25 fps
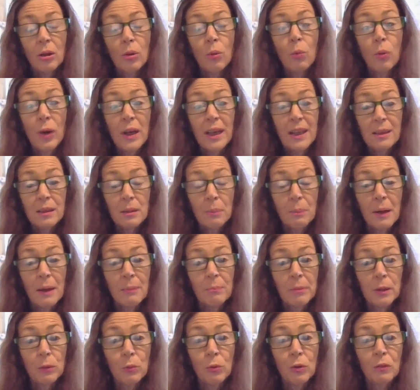we, the
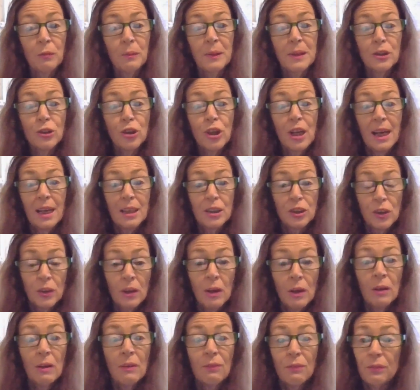public, would have been charged,
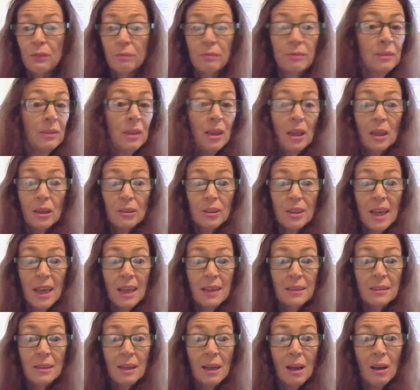you know,
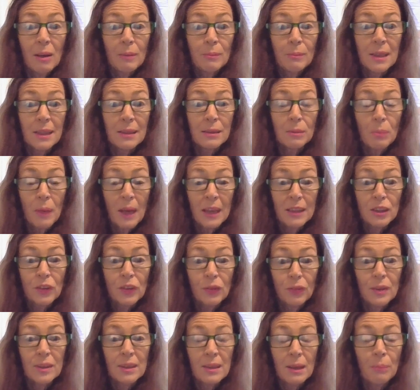10 times as much
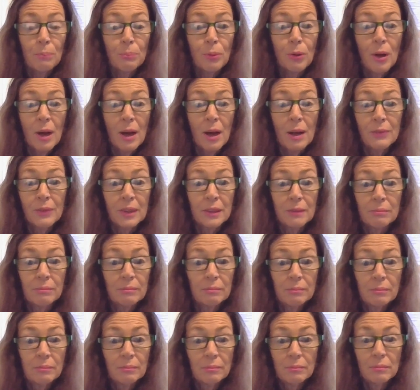for some private
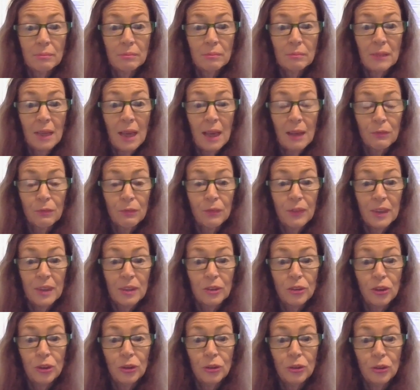
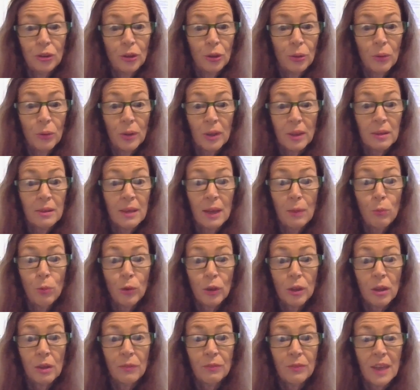outfit to do it, and they
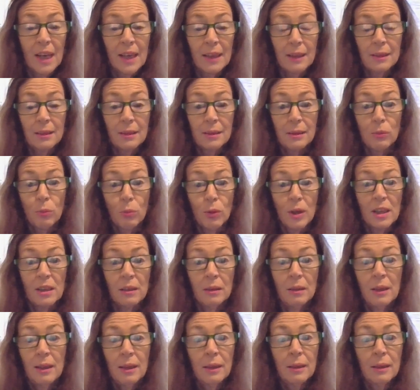wouldn't have done it as well.